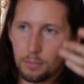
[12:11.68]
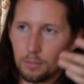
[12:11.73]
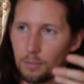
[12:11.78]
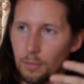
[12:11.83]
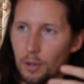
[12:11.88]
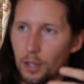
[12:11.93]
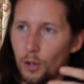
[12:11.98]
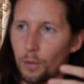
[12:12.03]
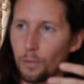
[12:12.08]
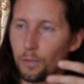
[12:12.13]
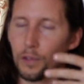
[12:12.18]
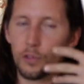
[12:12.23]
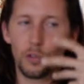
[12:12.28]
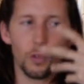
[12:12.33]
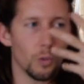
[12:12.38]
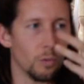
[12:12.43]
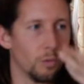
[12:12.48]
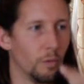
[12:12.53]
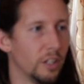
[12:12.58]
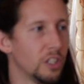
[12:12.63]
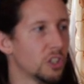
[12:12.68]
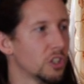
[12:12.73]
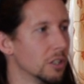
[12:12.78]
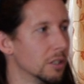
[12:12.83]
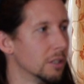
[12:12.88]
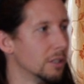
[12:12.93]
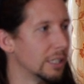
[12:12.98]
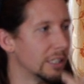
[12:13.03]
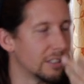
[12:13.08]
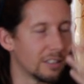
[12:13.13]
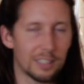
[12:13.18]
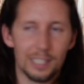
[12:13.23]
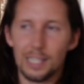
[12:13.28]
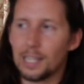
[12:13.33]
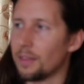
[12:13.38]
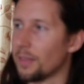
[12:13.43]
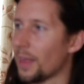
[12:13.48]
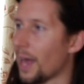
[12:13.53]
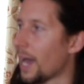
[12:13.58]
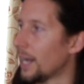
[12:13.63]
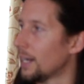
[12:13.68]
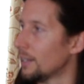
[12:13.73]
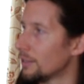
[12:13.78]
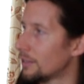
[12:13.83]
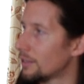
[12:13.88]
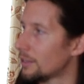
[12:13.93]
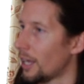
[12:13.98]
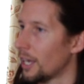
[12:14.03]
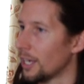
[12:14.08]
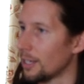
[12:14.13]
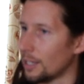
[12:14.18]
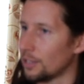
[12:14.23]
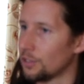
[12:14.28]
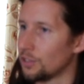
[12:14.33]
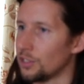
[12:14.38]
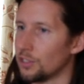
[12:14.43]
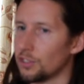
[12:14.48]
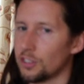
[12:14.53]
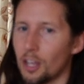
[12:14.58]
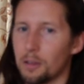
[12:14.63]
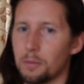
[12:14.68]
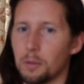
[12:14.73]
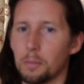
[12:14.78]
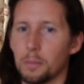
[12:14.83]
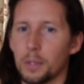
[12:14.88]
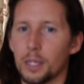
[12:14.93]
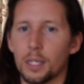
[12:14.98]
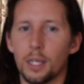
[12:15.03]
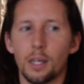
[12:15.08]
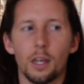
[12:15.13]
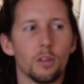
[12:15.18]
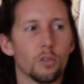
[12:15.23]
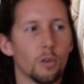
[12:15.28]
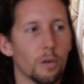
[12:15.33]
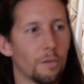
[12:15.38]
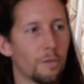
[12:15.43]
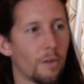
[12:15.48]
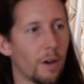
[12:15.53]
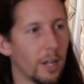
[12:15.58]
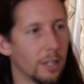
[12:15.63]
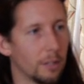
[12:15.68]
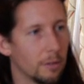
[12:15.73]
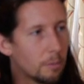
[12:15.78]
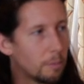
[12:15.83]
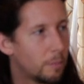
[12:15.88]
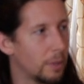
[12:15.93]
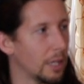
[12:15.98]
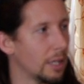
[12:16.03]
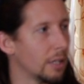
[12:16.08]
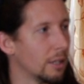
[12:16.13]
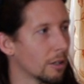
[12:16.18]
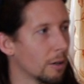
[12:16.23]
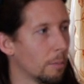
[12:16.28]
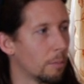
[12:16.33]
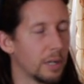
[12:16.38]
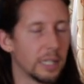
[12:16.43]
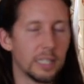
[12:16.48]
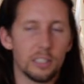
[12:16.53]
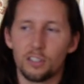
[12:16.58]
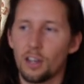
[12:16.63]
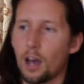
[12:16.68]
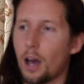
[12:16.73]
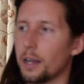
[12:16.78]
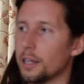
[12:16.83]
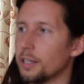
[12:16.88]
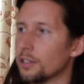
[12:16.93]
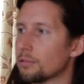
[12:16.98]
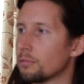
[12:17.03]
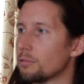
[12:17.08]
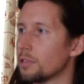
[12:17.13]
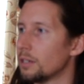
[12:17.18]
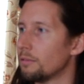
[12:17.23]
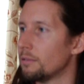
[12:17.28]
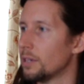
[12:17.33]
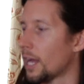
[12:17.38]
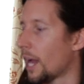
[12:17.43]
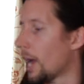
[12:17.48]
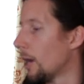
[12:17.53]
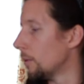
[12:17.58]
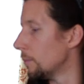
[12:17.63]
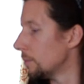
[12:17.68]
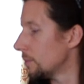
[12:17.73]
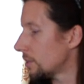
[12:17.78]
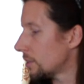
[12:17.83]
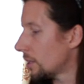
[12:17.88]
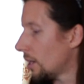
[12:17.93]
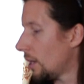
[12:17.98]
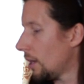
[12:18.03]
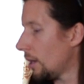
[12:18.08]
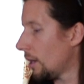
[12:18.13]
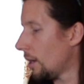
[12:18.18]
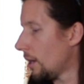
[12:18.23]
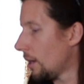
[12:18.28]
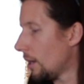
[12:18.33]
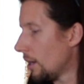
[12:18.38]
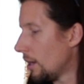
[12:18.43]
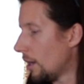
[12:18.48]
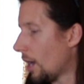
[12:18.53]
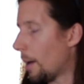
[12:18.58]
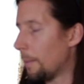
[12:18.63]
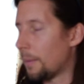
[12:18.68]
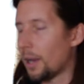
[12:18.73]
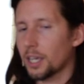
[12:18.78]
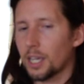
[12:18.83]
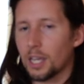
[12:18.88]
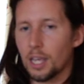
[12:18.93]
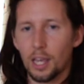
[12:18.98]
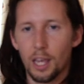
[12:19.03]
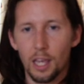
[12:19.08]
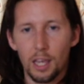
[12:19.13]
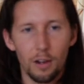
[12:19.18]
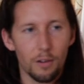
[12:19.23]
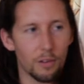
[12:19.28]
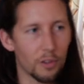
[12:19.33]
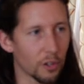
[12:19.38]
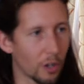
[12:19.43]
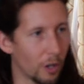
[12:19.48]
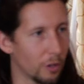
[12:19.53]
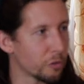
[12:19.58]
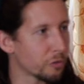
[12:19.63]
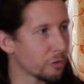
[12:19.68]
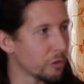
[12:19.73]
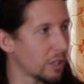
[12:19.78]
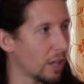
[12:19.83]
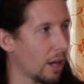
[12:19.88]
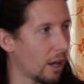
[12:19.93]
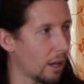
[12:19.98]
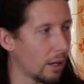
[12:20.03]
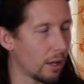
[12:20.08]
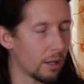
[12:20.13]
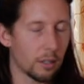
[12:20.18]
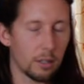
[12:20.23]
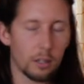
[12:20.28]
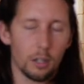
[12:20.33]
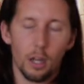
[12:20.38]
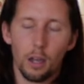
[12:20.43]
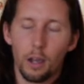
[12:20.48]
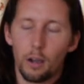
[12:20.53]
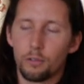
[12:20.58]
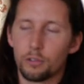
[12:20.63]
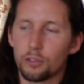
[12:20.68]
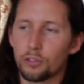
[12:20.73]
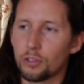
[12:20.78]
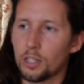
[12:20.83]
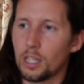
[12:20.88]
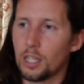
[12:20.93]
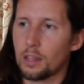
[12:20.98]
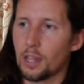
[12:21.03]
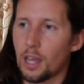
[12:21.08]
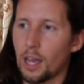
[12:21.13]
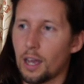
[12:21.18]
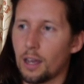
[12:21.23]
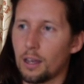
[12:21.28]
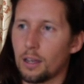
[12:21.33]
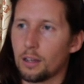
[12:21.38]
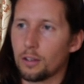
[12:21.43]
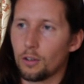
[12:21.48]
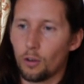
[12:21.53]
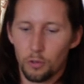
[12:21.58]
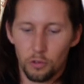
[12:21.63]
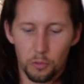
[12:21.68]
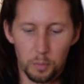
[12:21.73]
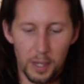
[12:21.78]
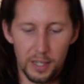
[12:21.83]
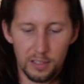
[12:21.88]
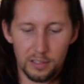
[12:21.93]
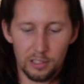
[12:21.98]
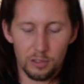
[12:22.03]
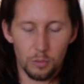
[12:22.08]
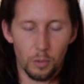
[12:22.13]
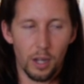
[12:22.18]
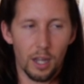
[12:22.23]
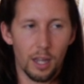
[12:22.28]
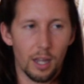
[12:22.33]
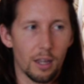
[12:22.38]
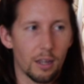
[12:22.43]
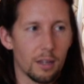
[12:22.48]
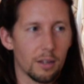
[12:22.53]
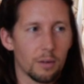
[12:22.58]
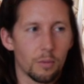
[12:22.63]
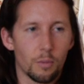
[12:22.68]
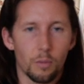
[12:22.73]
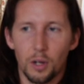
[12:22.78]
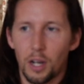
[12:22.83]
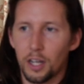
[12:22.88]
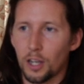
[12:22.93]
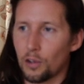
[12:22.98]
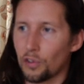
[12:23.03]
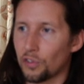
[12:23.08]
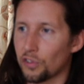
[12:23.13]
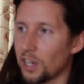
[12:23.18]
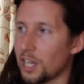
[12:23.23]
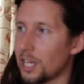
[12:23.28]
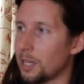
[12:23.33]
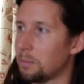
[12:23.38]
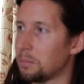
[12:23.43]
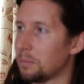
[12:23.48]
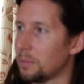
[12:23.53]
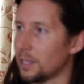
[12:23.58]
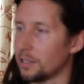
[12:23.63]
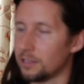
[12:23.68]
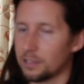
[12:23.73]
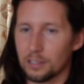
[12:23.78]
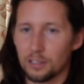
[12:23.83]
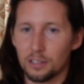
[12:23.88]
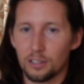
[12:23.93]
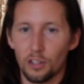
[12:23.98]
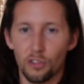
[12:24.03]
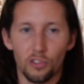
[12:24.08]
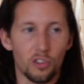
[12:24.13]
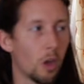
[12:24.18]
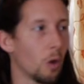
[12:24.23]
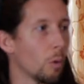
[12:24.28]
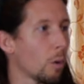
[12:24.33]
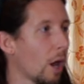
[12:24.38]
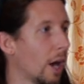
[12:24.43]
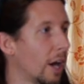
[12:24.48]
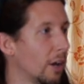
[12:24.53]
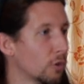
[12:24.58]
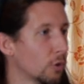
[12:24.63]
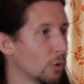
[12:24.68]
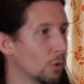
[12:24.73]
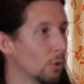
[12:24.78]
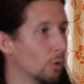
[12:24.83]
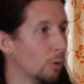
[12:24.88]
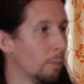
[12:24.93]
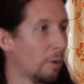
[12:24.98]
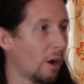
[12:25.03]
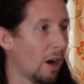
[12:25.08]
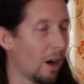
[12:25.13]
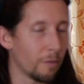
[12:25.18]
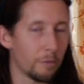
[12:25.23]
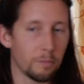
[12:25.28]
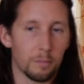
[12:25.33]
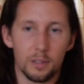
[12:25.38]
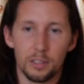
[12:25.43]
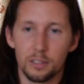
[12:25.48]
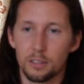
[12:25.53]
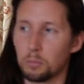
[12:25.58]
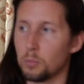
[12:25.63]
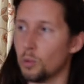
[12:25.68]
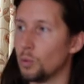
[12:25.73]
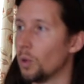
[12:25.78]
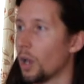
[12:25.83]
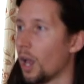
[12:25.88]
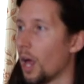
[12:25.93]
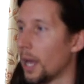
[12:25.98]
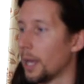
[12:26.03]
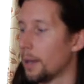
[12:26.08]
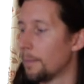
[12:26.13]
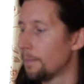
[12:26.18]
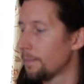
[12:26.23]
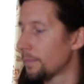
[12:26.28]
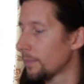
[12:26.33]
non-physical vision is seeing that and it's like, it's disturbing me. So I find being in complete darkness really, really helps. I'm lucky here in the country at, you know, our retreat that I've got spaces where when I go to sleep, there's no light at all apart from its moonlight.